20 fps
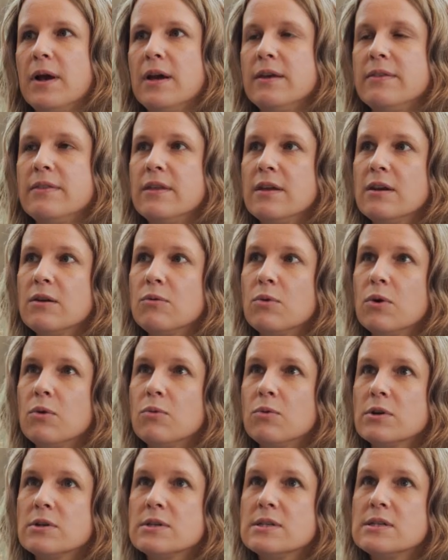I think what
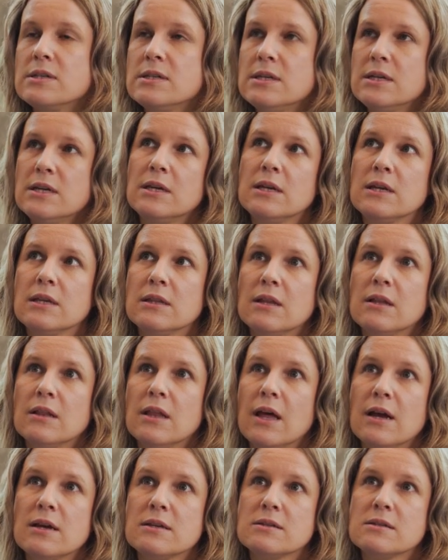we're seeing in the
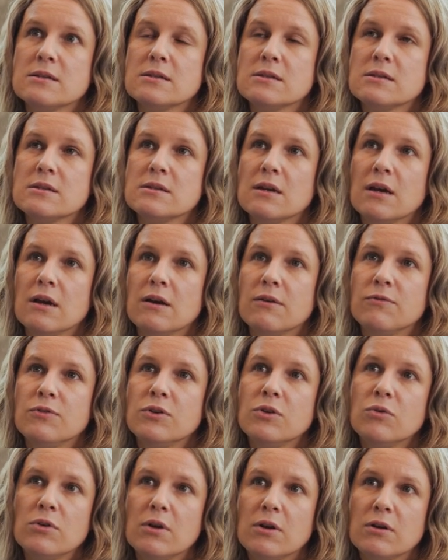last uh,
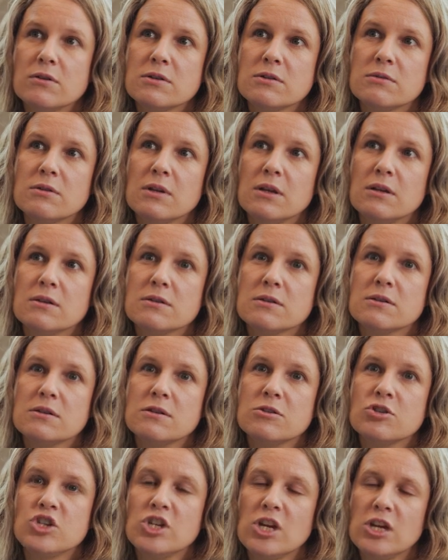few years is
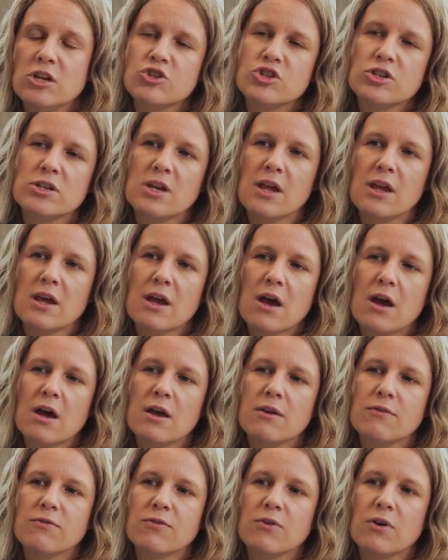the change in
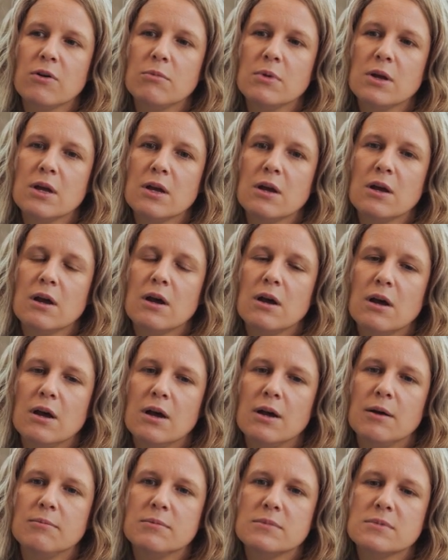AI from
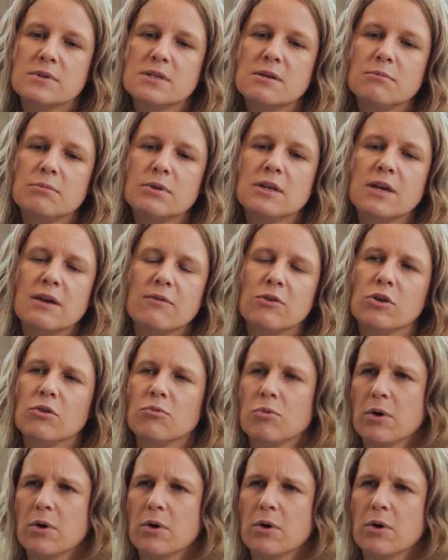um, simply giving you